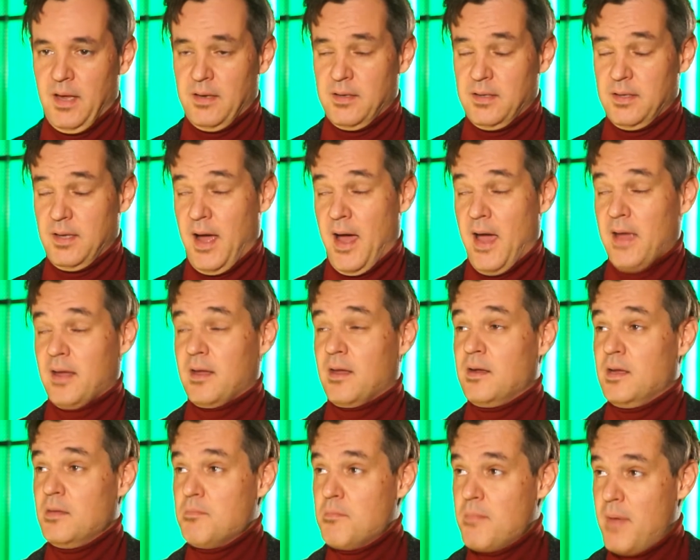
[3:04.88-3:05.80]
And I
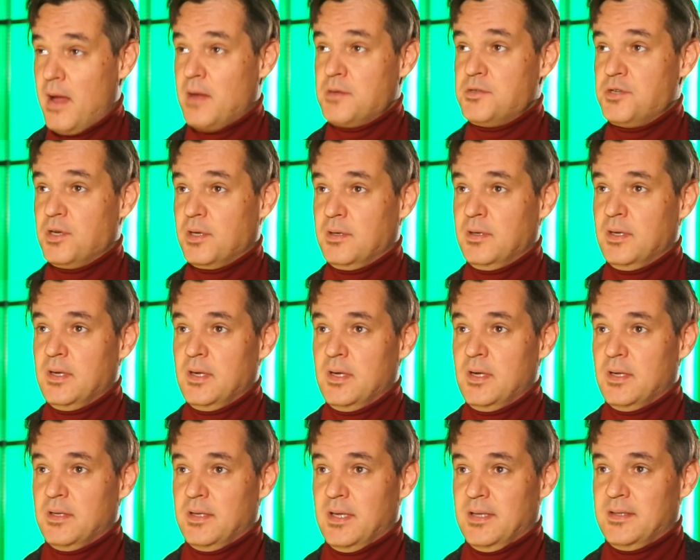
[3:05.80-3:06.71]
can imagine
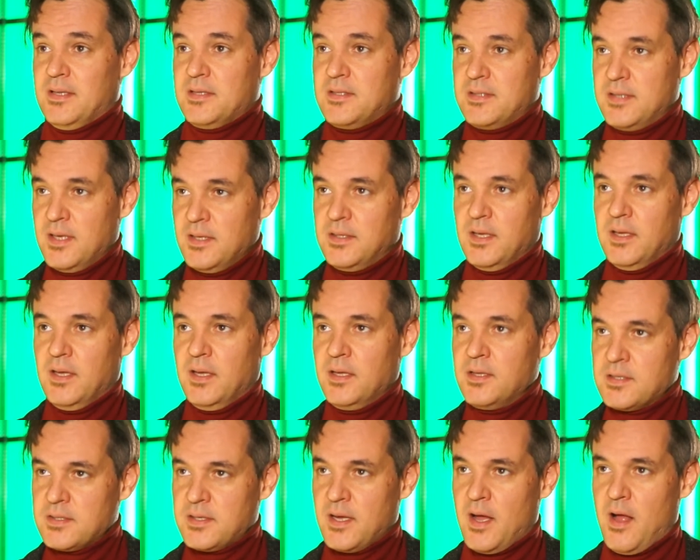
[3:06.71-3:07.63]
that the city
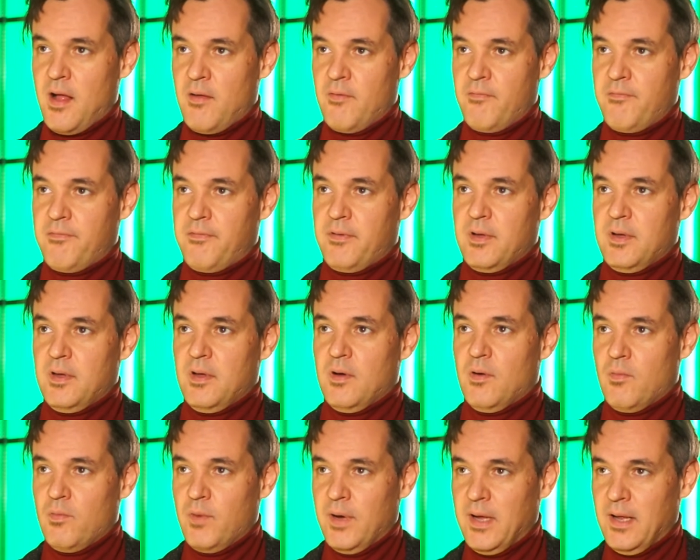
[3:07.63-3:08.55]
itself
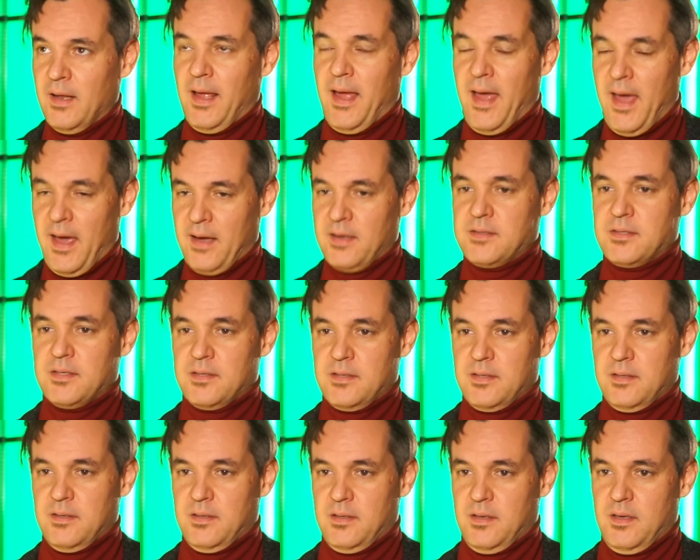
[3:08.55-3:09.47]
will act
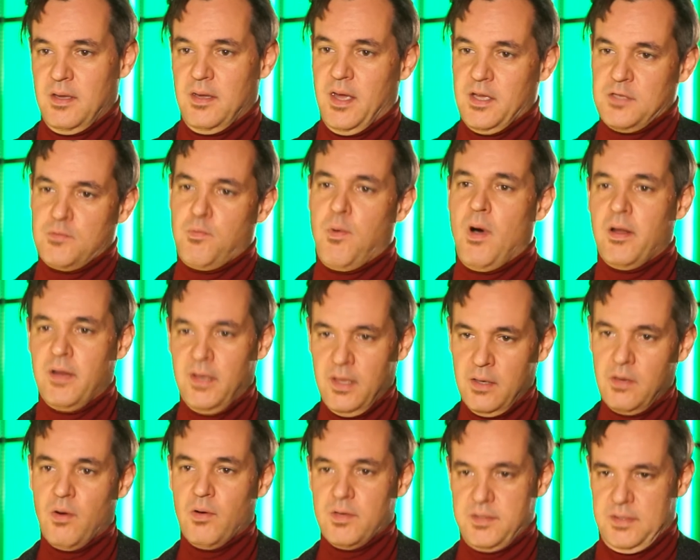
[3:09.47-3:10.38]
as one
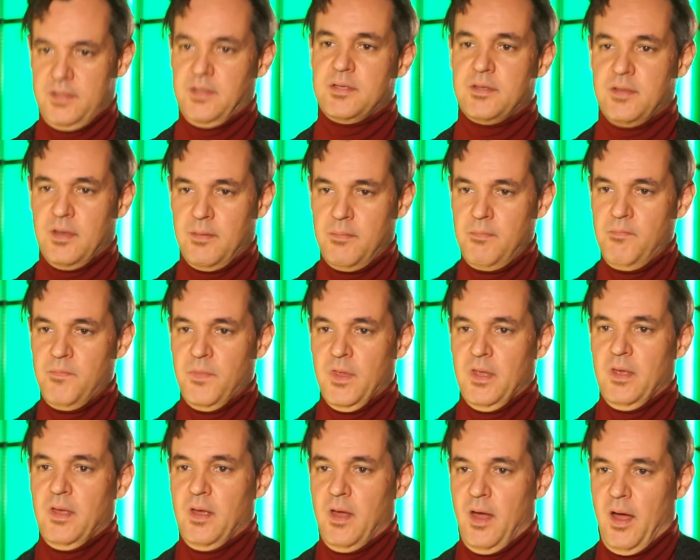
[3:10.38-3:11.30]
ecosystem
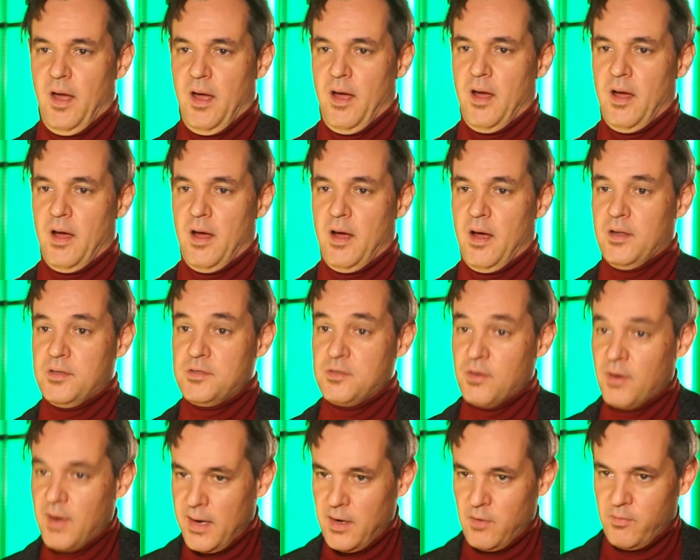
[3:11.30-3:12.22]
uh,
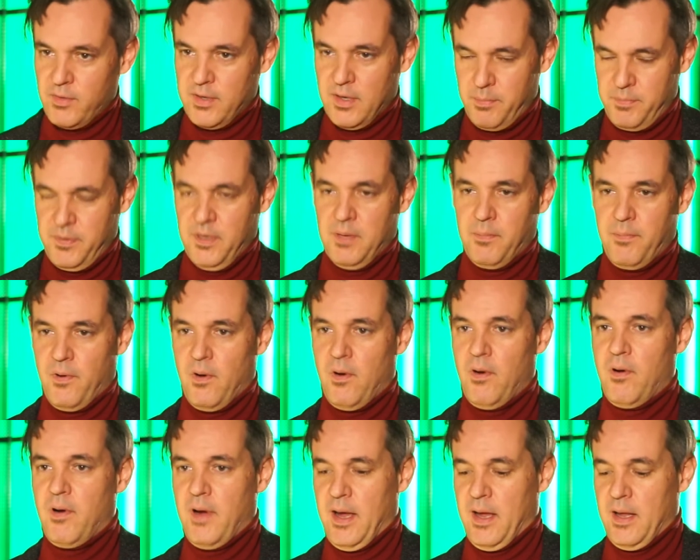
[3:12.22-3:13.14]
together with the
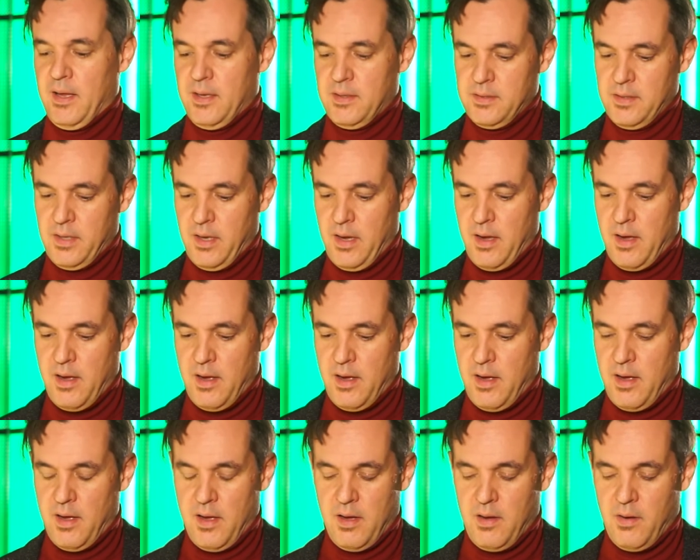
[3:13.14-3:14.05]
people and
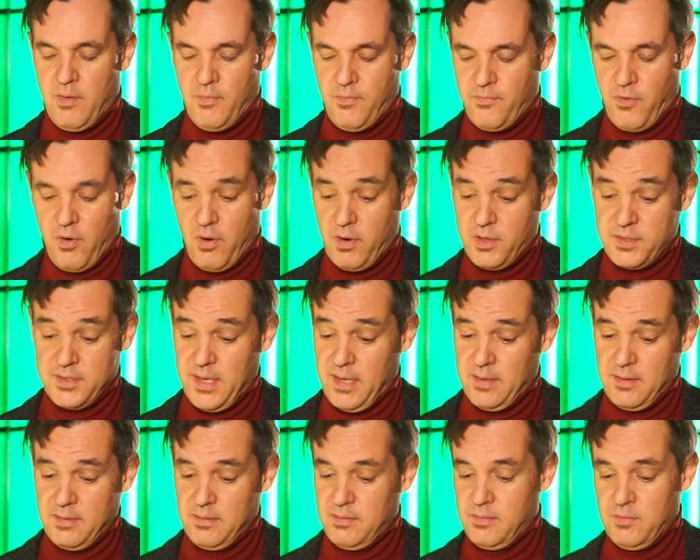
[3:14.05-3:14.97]
uh, of course
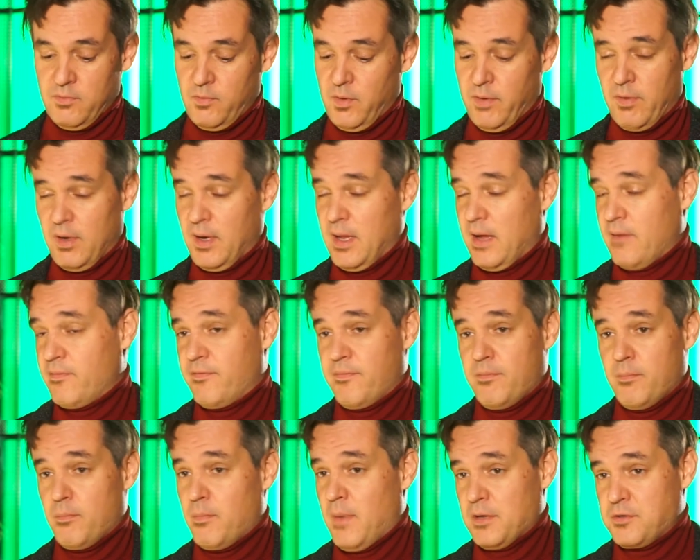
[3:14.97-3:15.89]
then we will have
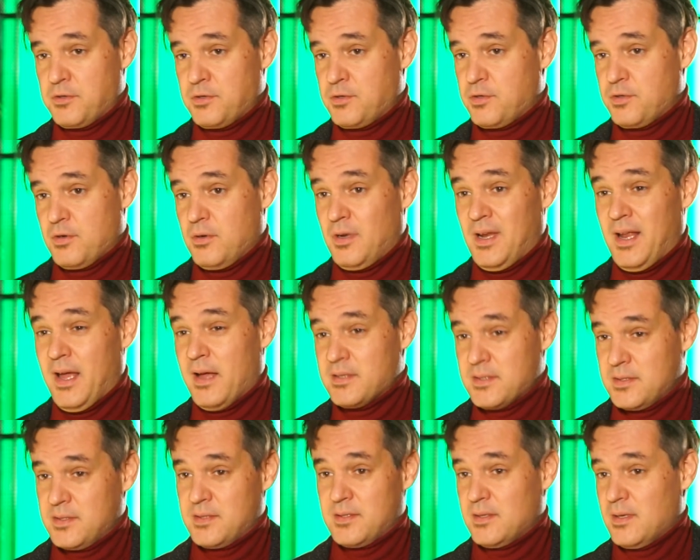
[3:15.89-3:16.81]
much
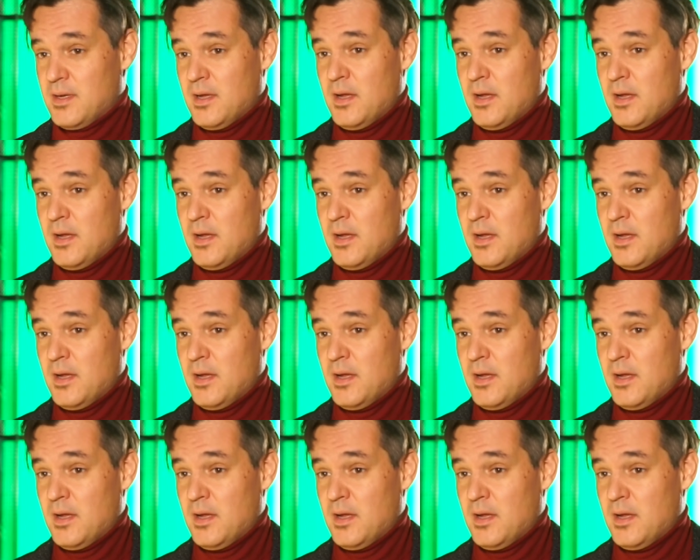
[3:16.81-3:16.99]
less